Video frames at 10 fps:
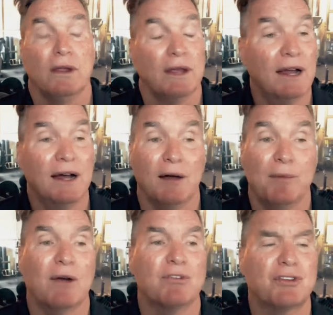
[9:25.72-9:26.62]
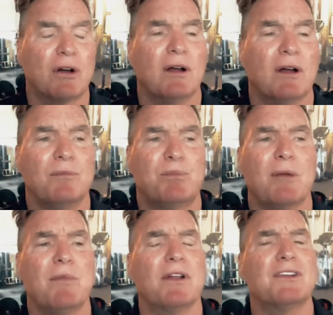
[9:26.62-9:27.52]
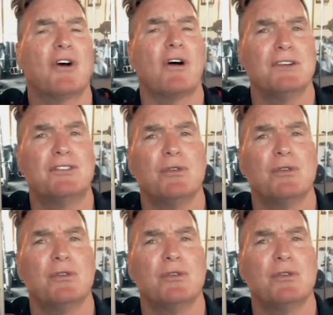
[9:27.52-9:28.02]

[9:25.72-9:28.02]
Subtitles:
Yeah, I mean, I was primarily talking